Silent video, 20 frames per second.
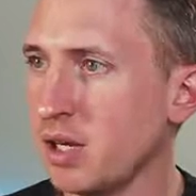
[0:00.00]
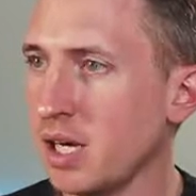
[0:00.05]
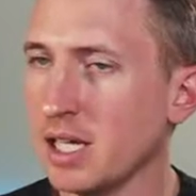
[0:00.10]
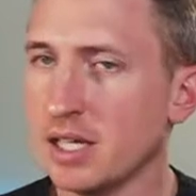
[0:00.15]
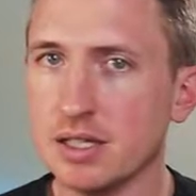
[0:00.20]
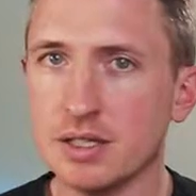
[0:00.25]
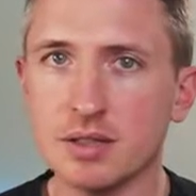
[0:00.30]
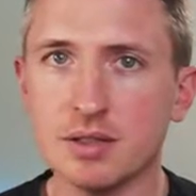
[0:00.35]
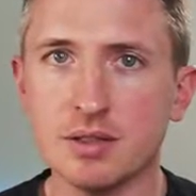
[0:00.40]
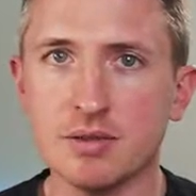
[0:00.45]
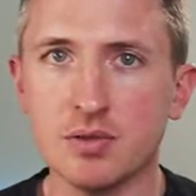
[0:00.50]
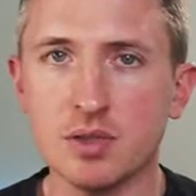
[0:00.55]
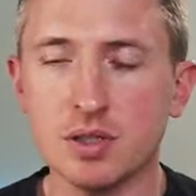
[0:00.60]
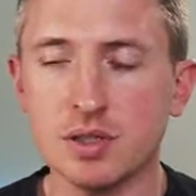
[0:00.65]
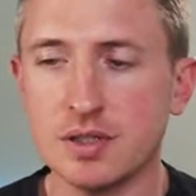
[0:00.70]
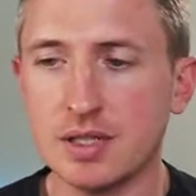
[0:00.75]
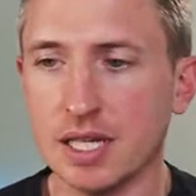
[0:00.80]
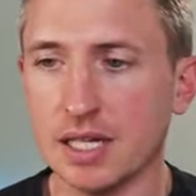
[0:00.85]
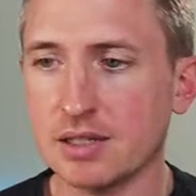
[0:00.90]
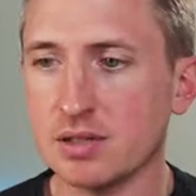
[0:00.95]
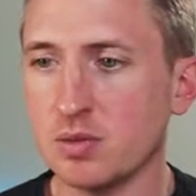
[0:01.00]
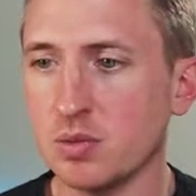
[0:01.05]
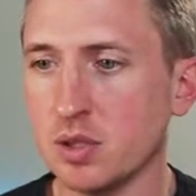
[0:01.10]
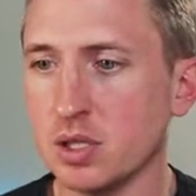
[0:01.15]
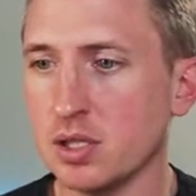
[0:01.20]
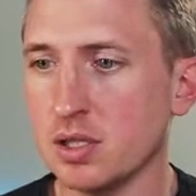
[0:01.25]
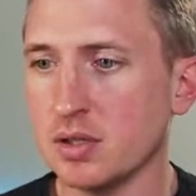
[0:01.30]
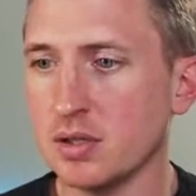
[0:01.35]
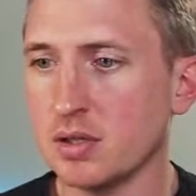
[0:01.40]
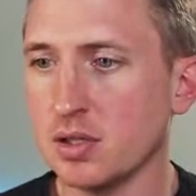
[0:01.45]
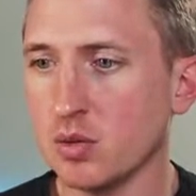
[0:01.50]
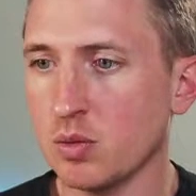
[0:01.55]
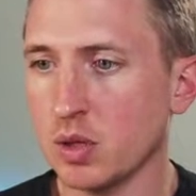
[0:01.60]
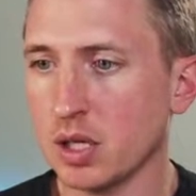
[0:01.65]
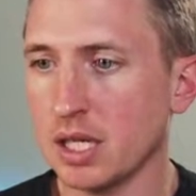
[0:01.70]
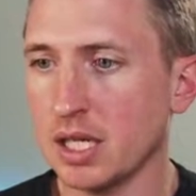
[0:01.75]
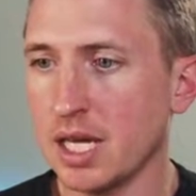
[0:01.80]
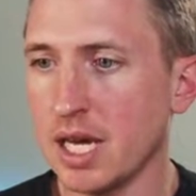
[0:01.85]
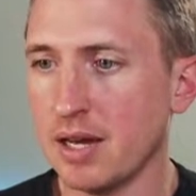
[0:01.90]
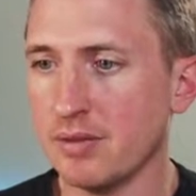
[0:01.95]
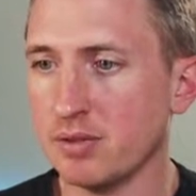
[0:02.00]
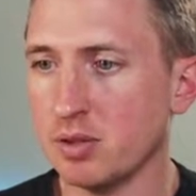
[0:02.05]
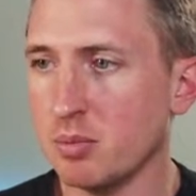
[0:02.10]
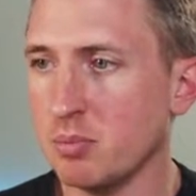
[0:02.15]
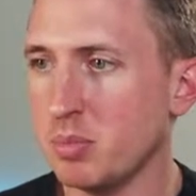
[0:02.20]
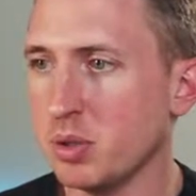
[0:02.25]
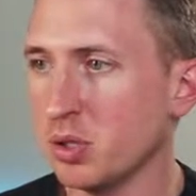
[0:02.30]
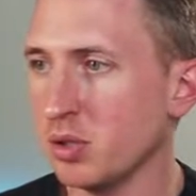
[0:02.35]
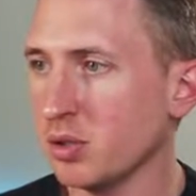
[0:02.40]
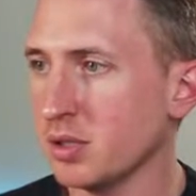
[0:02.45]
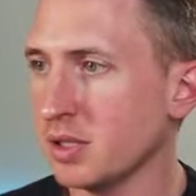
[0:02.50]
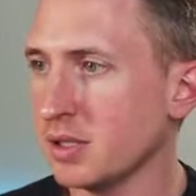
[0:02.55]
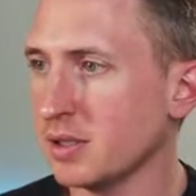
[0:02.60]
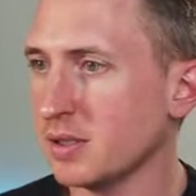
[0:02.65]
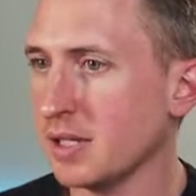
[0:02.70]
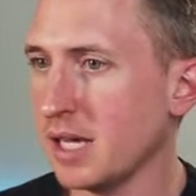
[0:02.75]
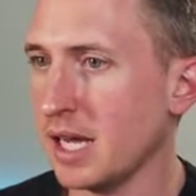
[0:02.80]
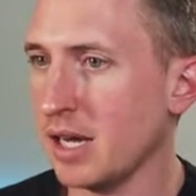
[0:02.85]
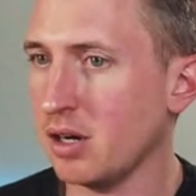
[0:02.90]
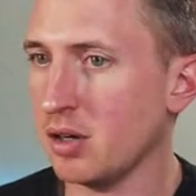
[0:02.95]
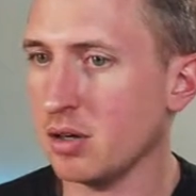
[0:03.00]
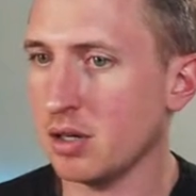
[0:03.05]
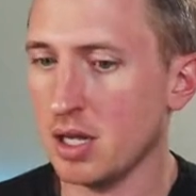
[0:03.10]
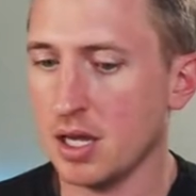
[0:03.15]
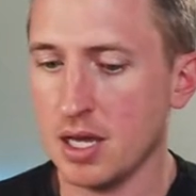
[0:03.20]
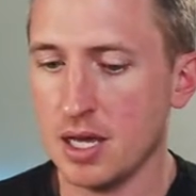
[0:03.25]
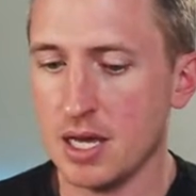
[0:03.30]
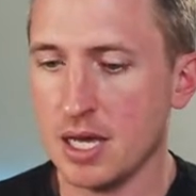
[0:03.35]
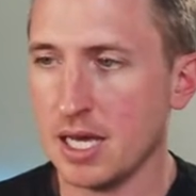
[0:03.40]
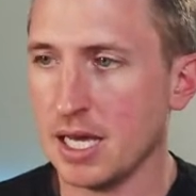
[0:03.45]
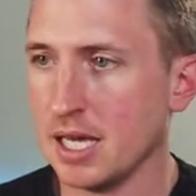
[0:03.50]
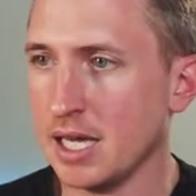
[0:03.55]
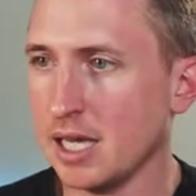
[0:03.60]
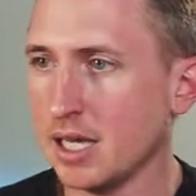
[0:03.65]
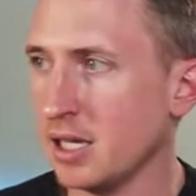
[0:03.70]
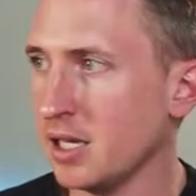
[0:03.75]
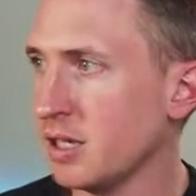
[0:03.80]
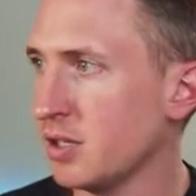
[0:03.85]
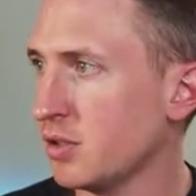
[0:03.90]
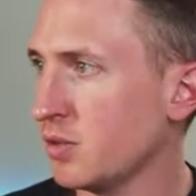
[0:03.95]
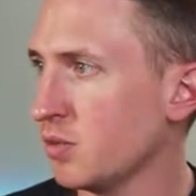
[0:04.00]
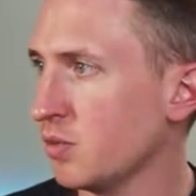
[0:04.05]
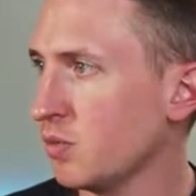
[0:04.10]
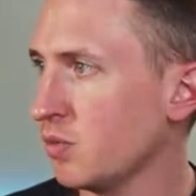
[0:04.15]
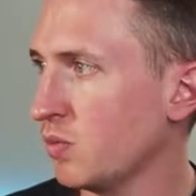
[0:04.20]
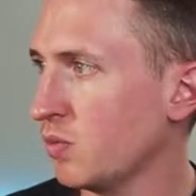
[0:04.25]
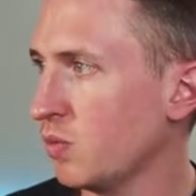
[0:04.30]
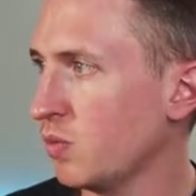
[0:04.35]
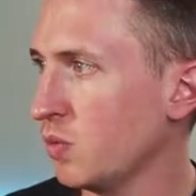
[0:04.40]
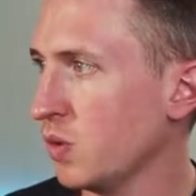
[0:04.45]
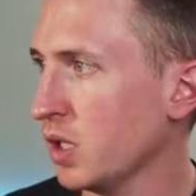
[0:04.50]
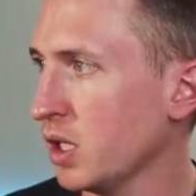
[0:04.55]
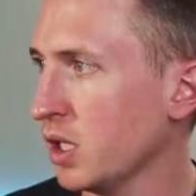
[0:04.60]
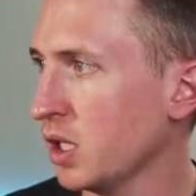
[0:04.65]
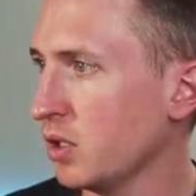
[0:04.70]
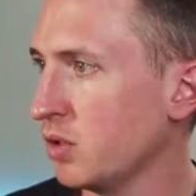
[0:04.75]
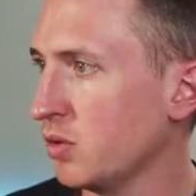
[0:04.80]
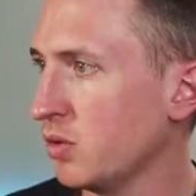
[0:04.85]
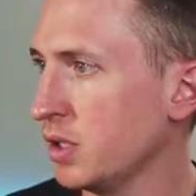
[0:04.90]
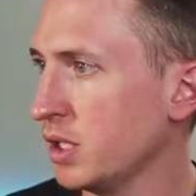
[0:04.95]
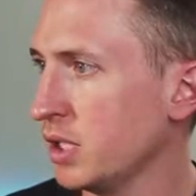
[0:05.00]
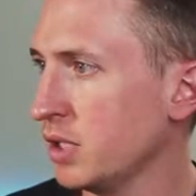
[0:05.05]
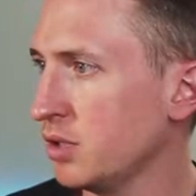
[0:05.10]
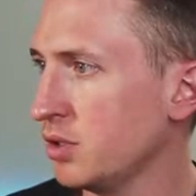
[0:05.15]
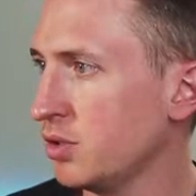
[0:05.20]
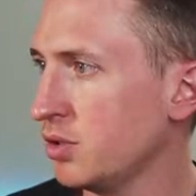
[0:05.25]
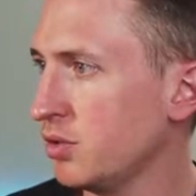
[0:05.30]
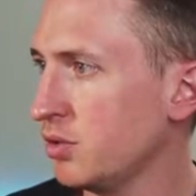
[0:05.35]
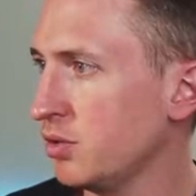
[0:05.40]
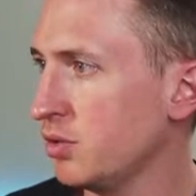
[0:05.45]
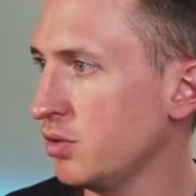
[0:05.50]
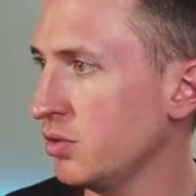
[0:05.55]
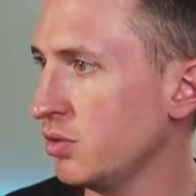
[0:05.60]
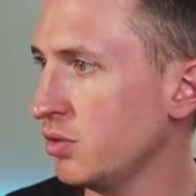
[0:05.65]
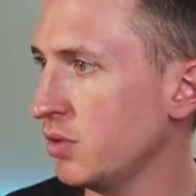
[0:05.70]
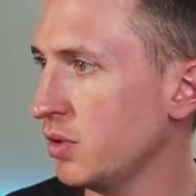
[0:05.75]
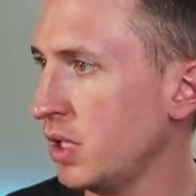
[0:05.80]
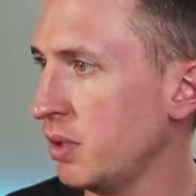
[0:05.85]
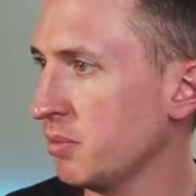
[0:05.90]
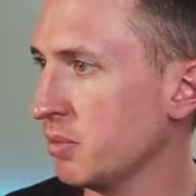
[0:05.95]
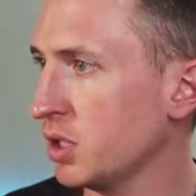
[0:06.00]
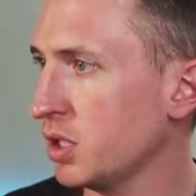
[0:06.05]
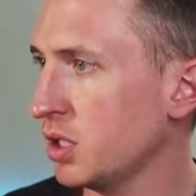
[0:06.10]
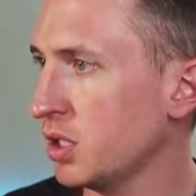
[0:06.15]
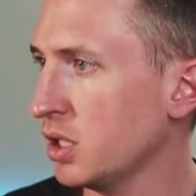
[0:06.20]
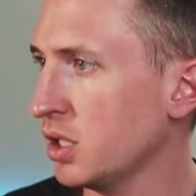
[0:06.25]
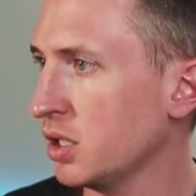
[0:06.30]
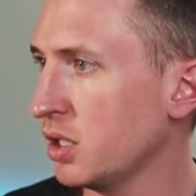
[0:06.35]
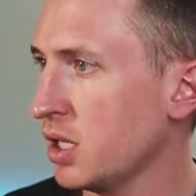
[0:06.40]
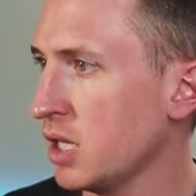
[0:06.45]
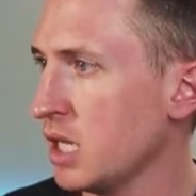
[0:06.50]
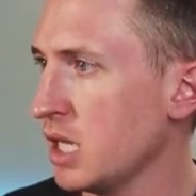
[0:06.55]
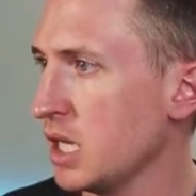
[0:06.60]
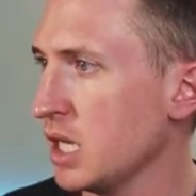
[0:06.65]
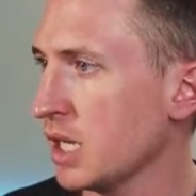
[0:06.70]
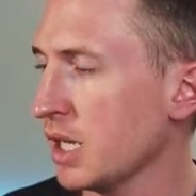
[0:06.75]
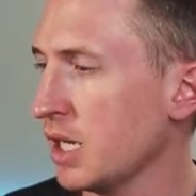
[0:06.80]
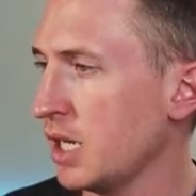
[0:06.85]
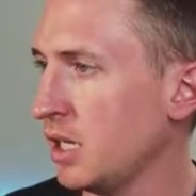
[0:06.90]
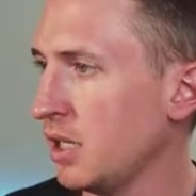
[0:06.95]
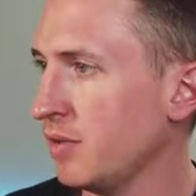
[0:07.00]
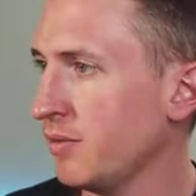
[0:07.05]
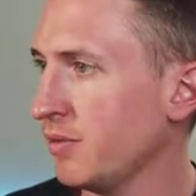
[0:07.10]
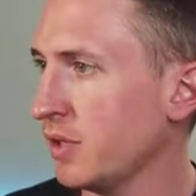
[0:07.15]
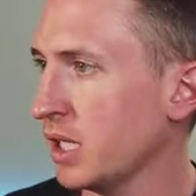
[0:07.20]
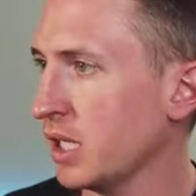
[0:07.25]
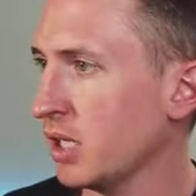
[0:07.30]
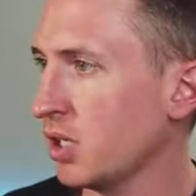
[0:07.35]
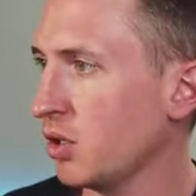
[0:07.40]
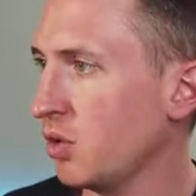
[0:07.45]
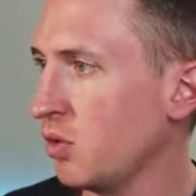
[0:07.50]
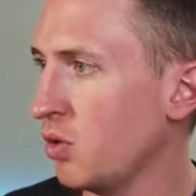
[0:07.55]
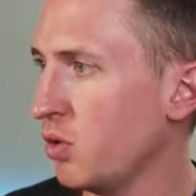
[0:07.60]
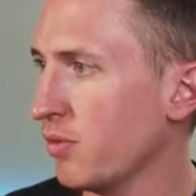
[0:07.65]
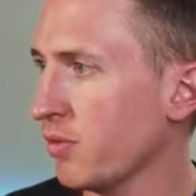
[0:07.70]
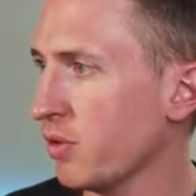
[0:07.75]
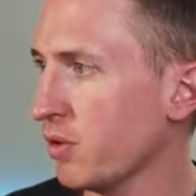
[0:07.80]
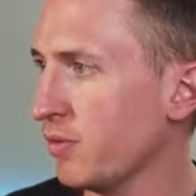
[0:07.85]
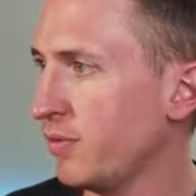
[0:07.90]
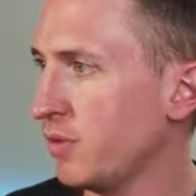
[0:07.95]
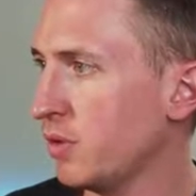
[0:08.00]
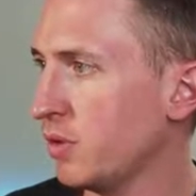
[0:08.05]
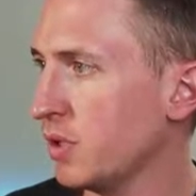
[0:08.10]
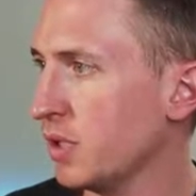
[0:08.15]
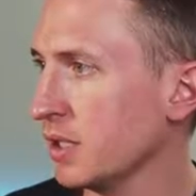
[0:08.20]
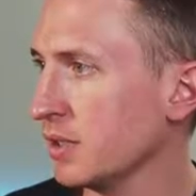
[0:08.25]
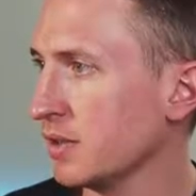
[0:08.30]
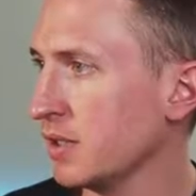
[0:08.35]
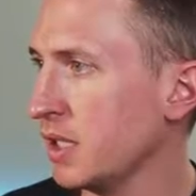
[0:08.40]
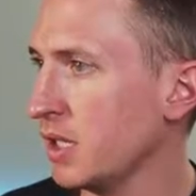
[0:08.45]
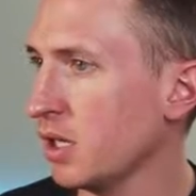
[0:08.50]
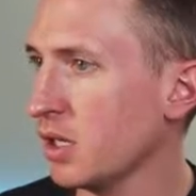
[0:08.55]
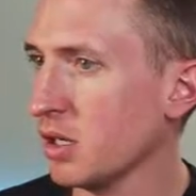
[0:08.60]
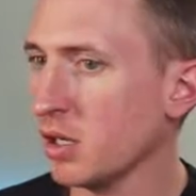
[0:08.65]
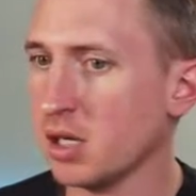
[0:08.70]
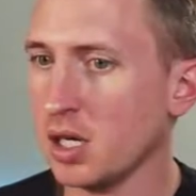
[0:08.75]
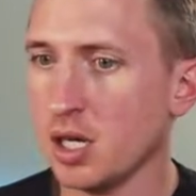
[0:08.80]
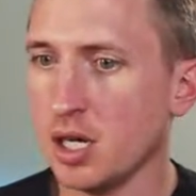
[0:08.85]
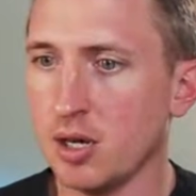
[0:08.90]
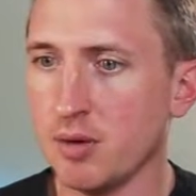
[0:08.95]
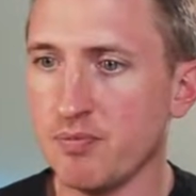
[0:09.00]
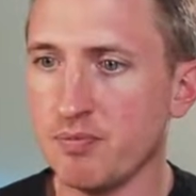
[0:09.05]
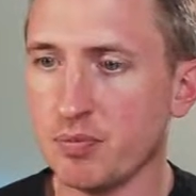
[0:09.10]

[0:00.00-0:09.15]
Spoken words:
dry list of just text widgets. So we're going to have to build this out. And I'm going to kind of like go over a few things here.